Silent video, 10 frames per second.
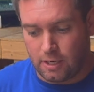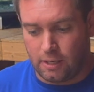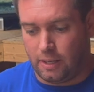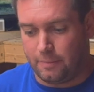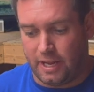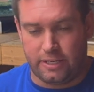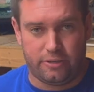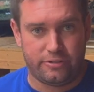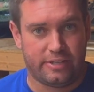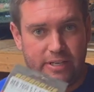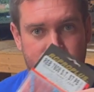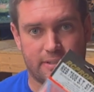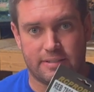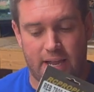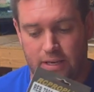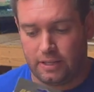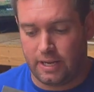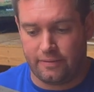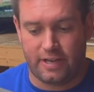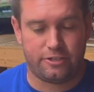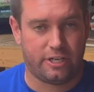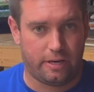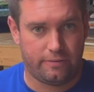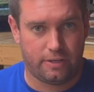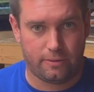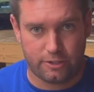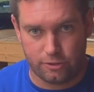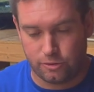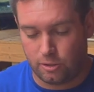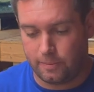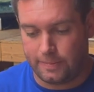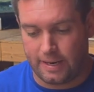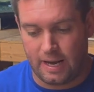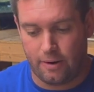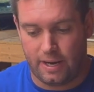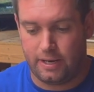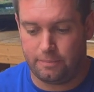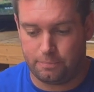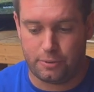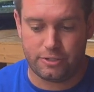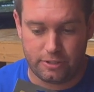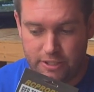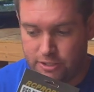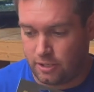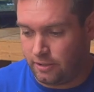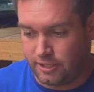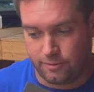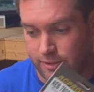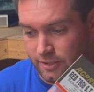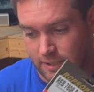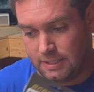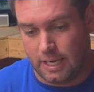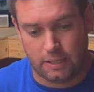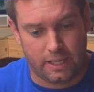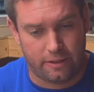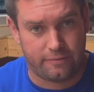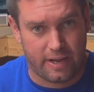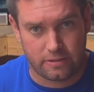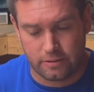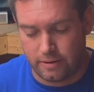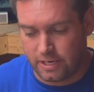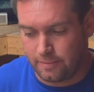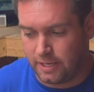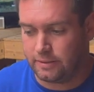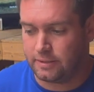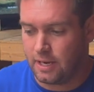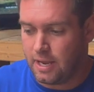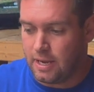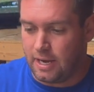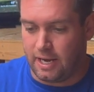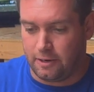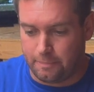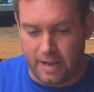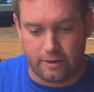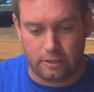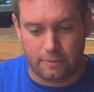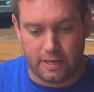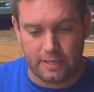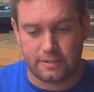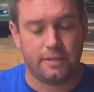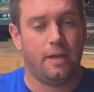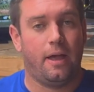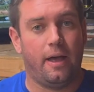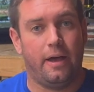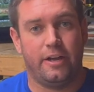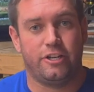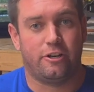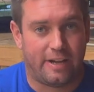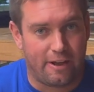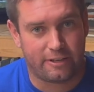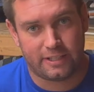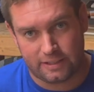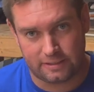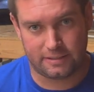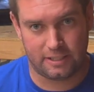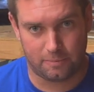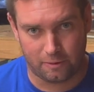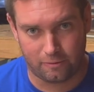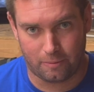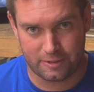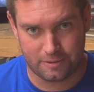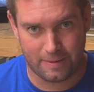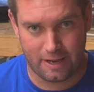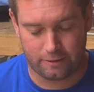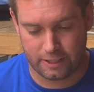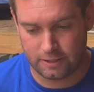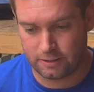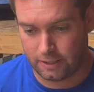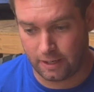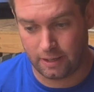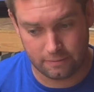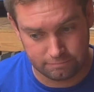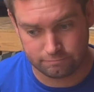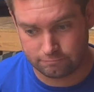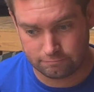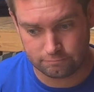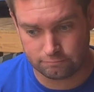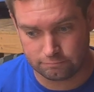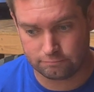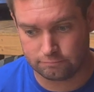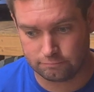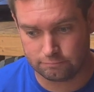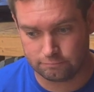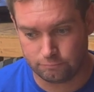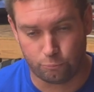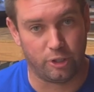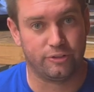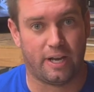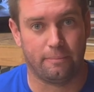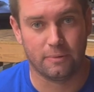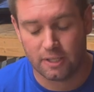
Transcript: Um, I use these exactly. I've actually got a video on YouTube about how I personally install these, which is exactly how the factory recommends. And battery wise, uh, you're now gonna get to see the performance of battery uh, real time.